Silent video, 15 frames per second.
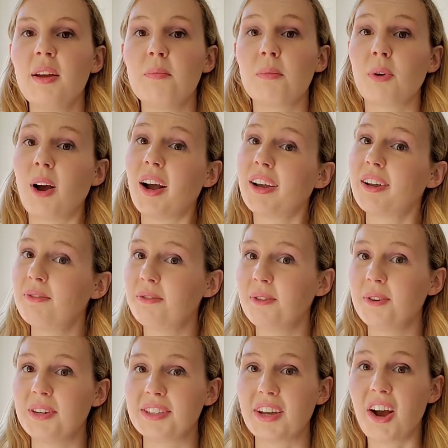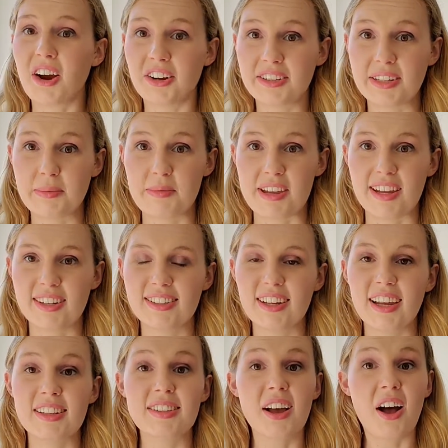Moroccan food is hard to beat.
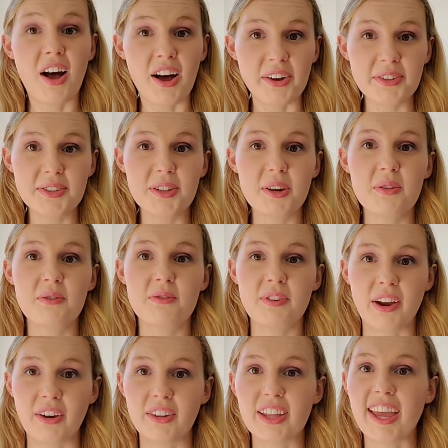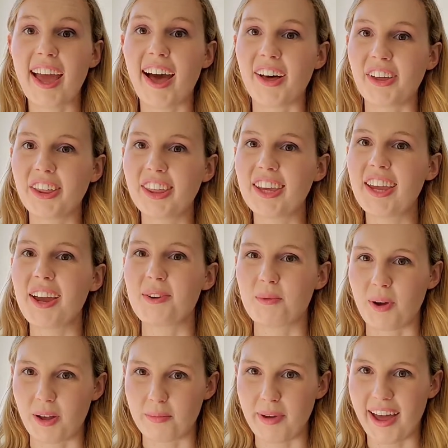It's also fairly healthy and
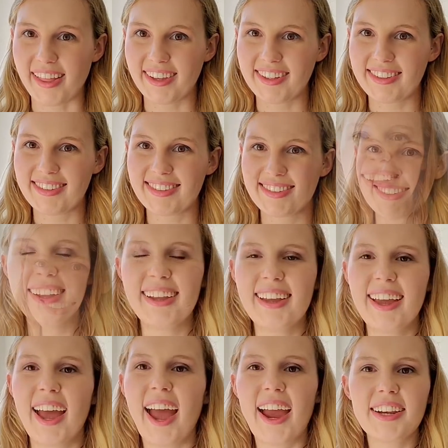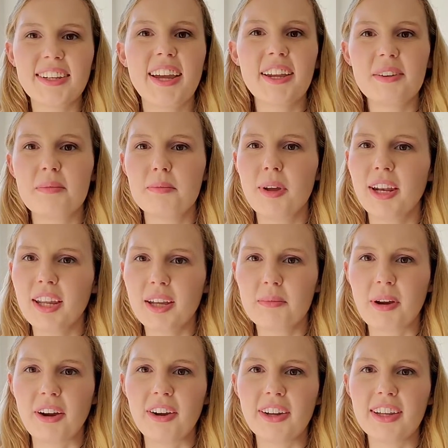well-balanced. And yet, many
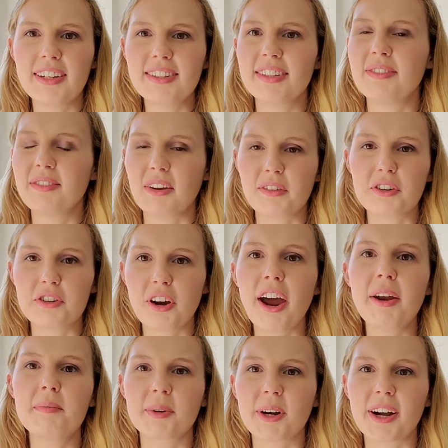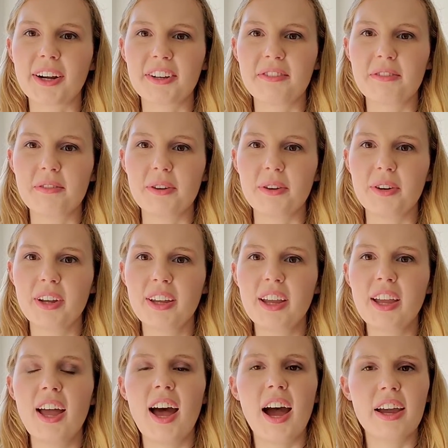Americans have never tried Moroccan food.
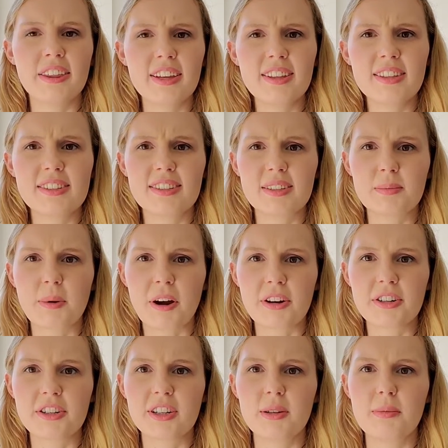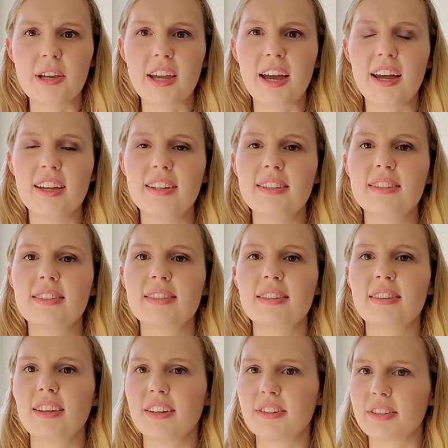I think this is partially
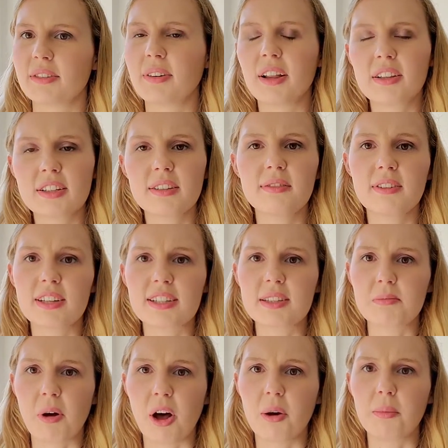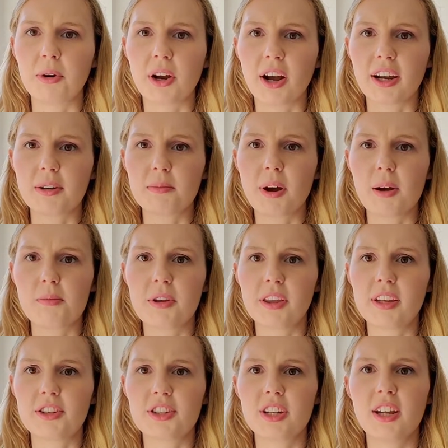because there's a relatively small Moroccan
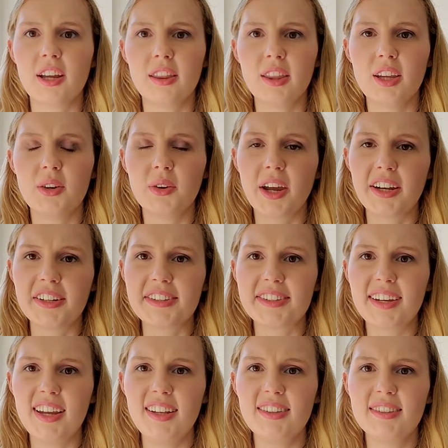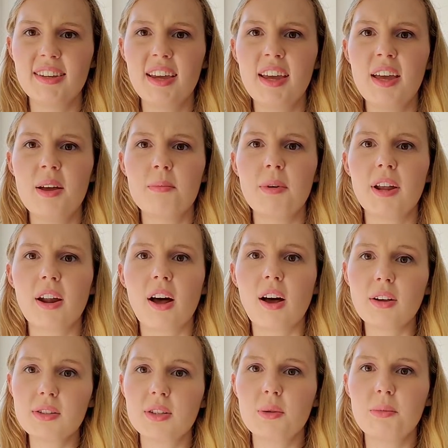population in the United States, but
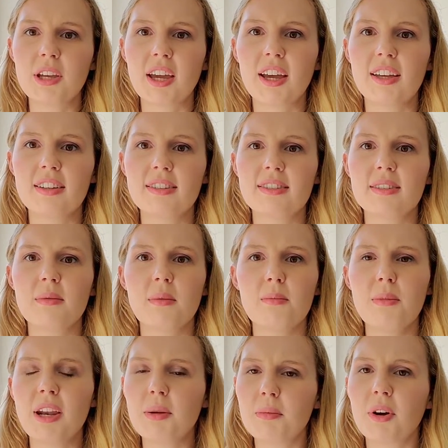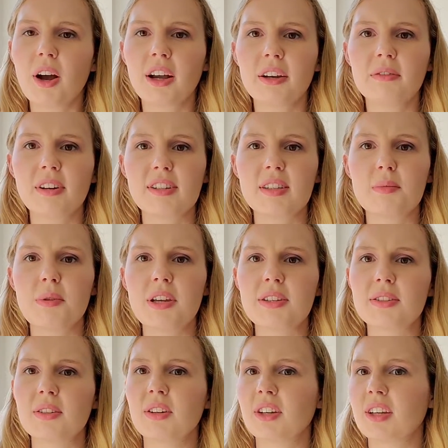also because many Moroccan
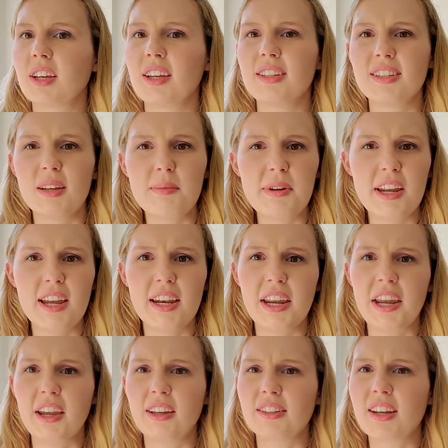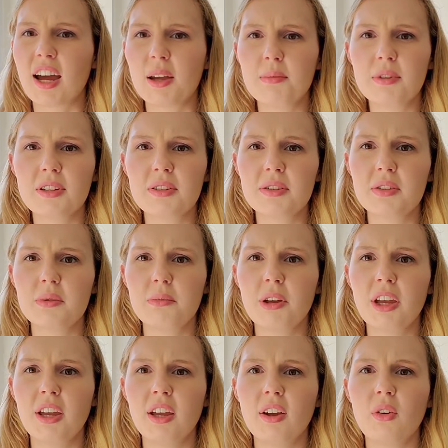recipes look intimidating,
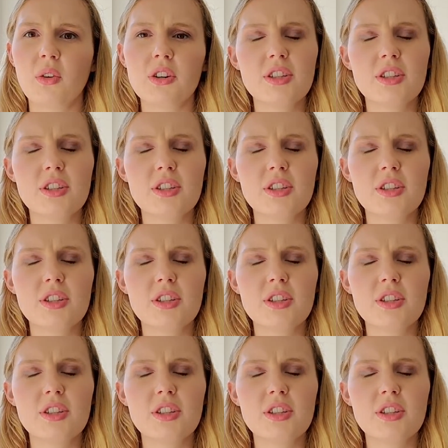time-consuming, or